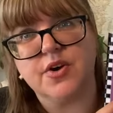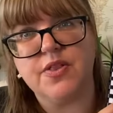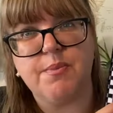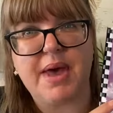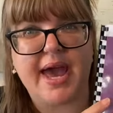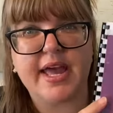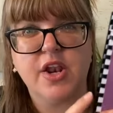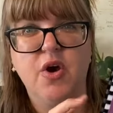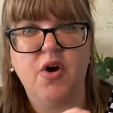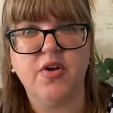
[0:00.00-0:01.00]
on the back
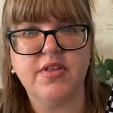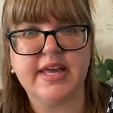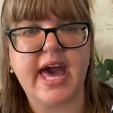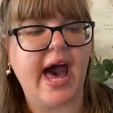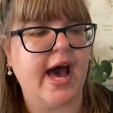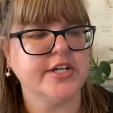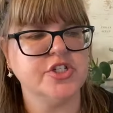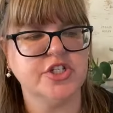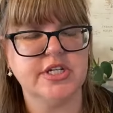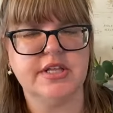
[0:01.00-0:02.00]
and not card.
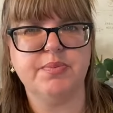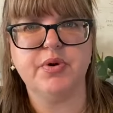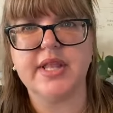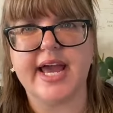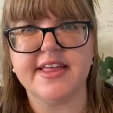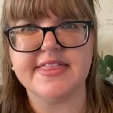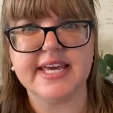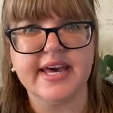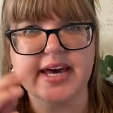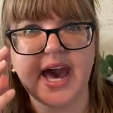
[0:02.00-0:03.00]
Usually you put like a
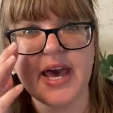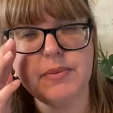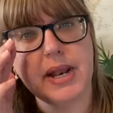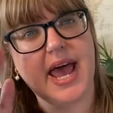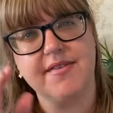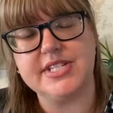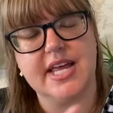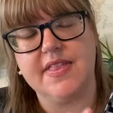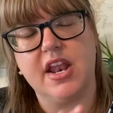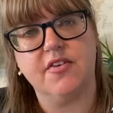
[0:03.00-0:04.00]
thicker card, but I haven't
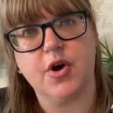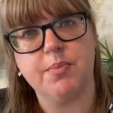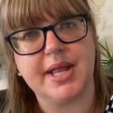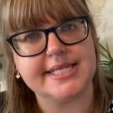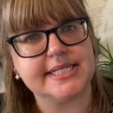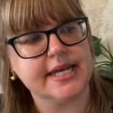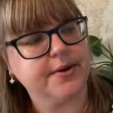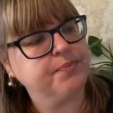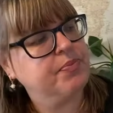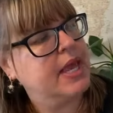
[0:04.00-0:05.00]
done that. I've got
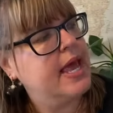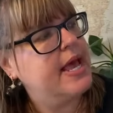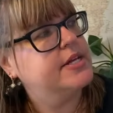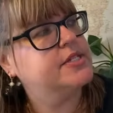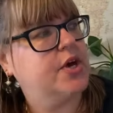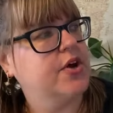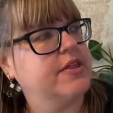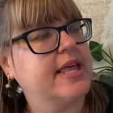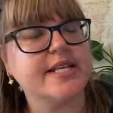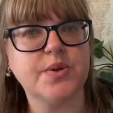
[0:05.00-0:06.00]
plastic.
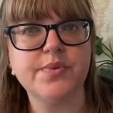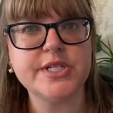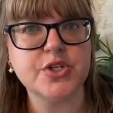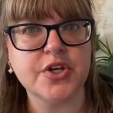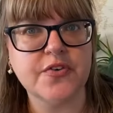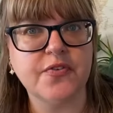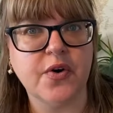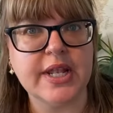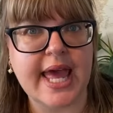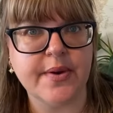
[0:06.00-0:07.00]
So that's what we do
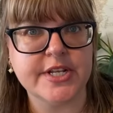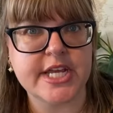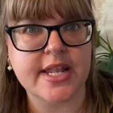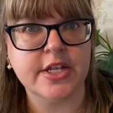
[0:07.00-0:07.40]
for language and